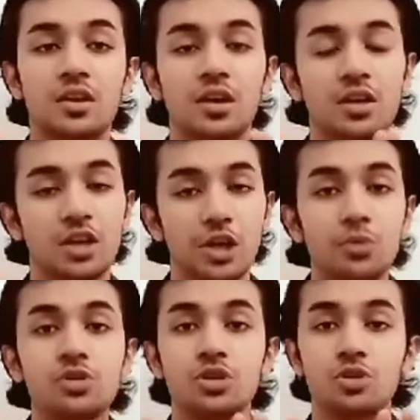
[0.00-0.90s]

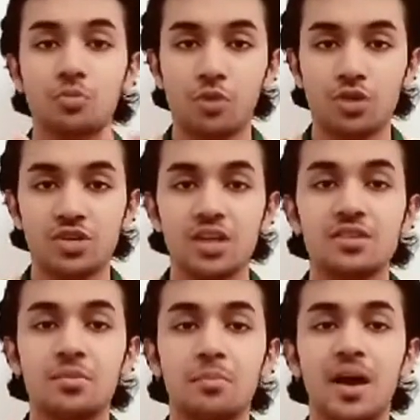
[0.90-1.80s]
conclude your project
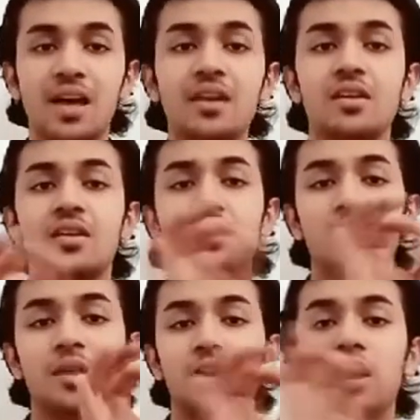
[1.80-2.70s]
by
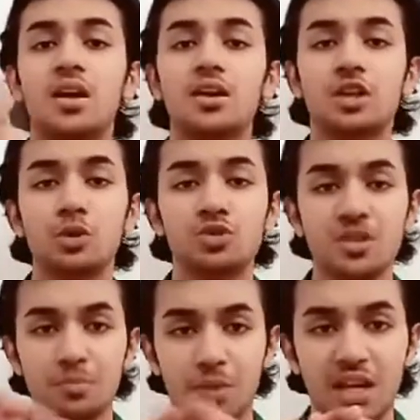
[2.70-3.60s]
a conclusion
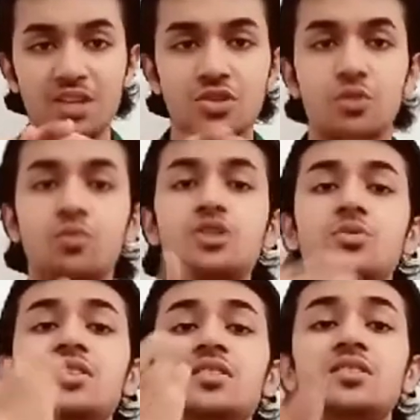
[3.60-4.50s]
page which
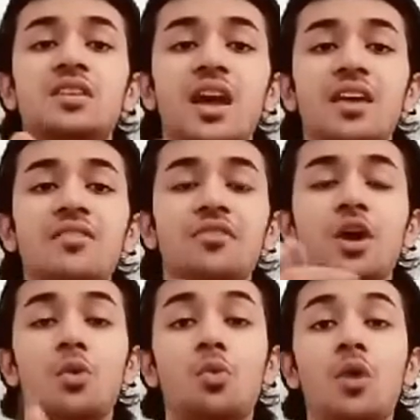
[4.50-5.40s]
will describe
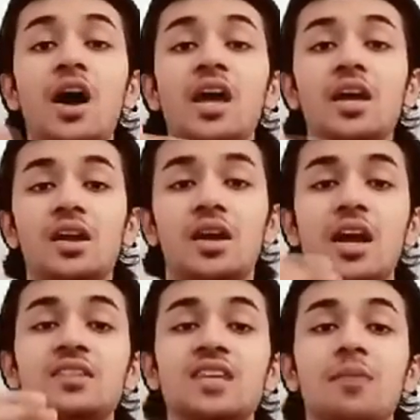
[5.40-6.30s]
why
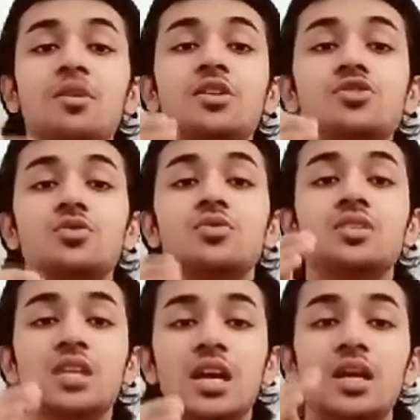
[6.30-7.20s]
examiner should
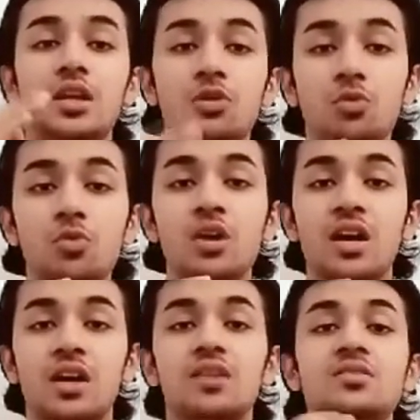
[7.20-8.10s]
take you,
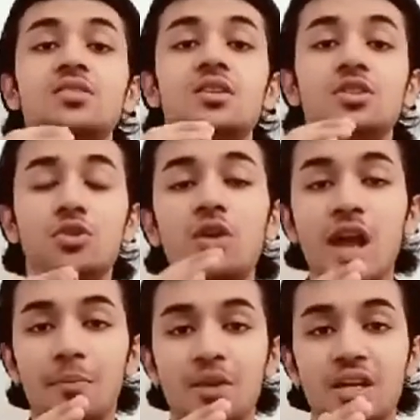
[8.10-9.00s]
consider your
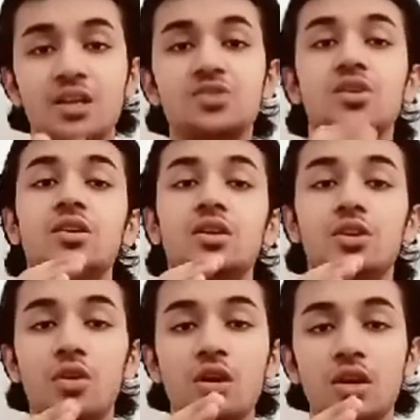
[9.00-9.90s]
application,
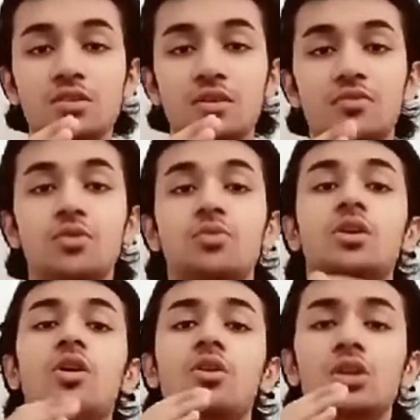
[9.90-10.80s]
your interviewing
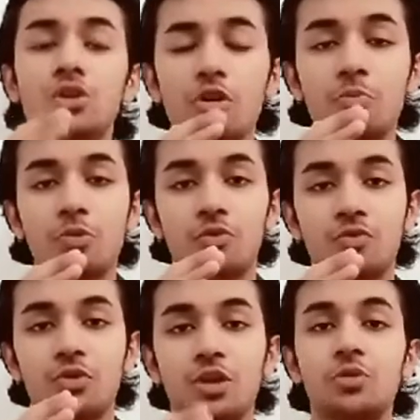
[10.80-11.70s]
or your
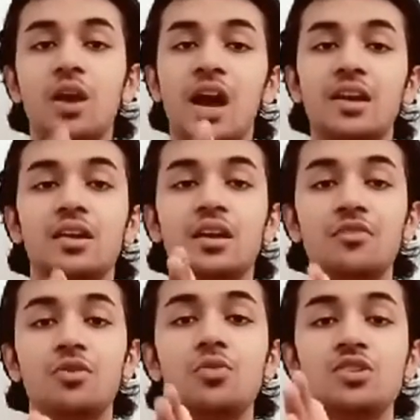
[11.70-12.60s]
portfolio and give
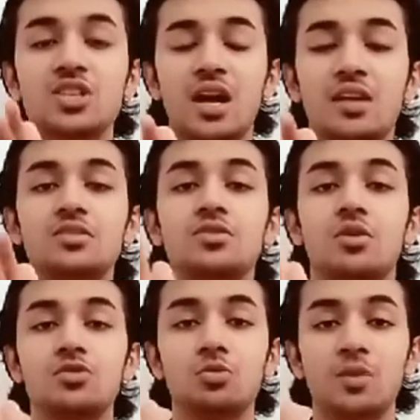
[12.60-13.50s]
you a chance
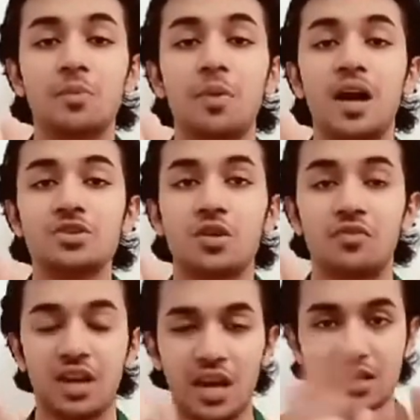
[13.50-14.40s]
to be a part of
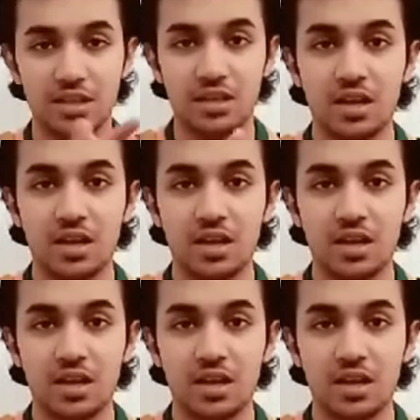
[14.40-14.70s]
NID.